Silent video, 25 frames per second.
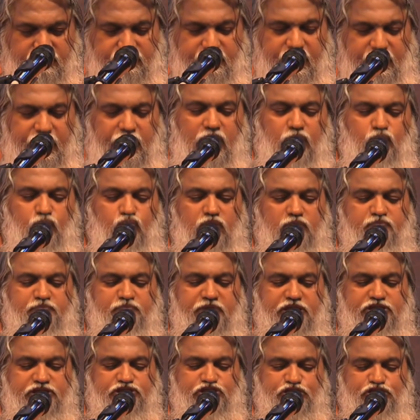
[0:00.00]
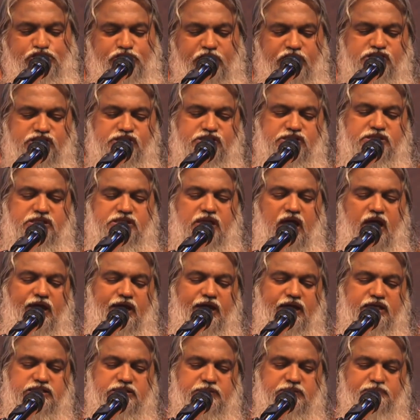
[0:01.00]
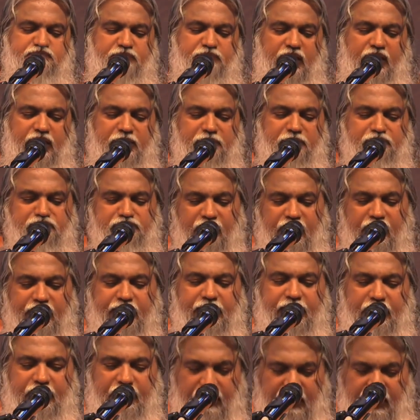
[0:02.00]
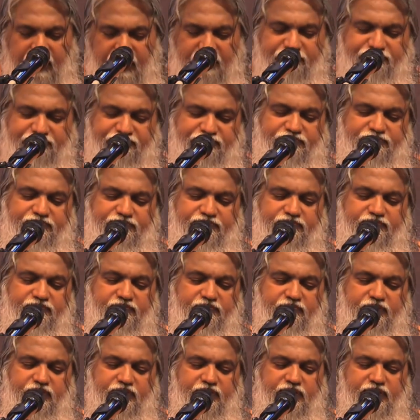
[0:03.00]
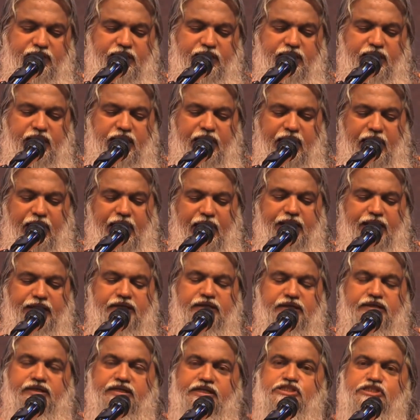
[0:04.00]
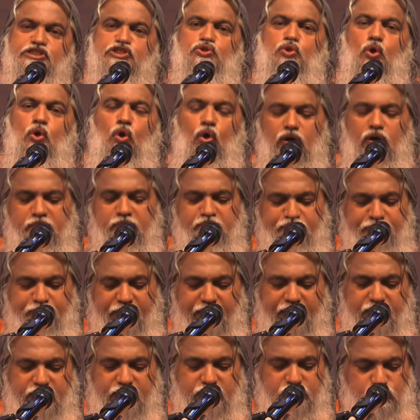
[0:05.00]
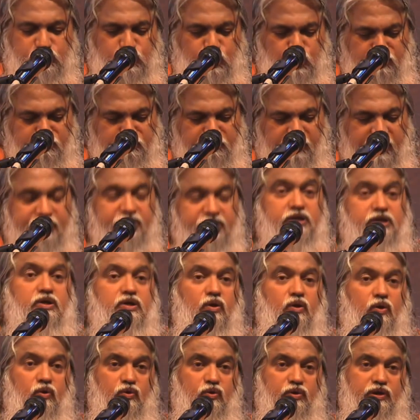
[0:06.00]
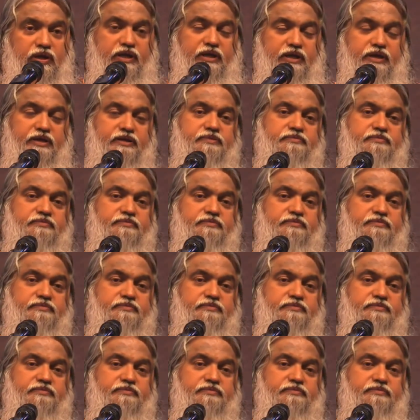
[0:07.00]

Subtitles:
they will be chastised by my love and restored back to my glory.